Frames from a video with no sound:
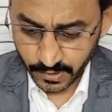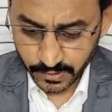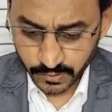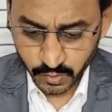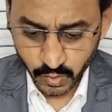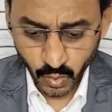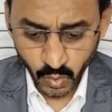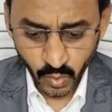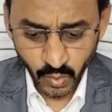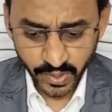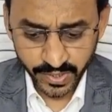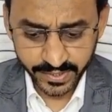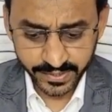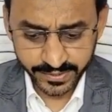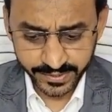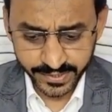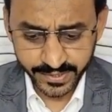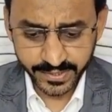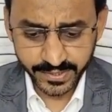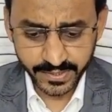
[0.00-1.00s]
so
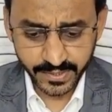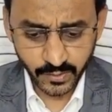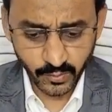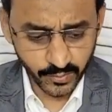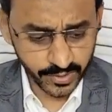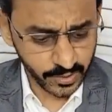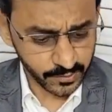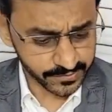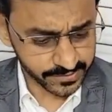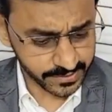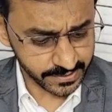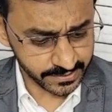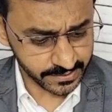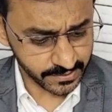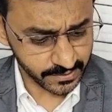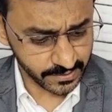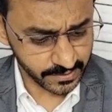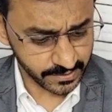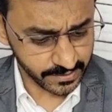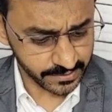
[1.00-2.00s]
here we have seen
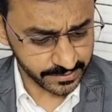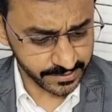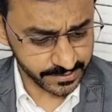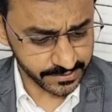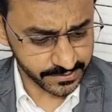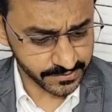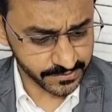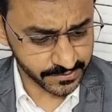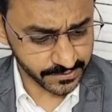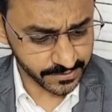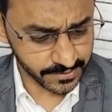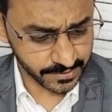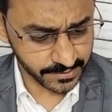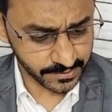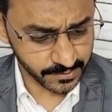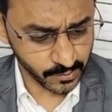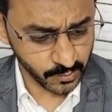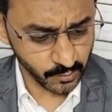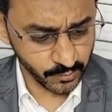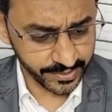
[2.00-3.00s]
these
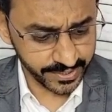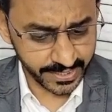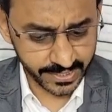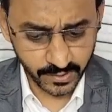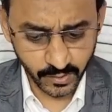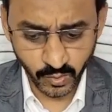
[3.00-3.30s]
we can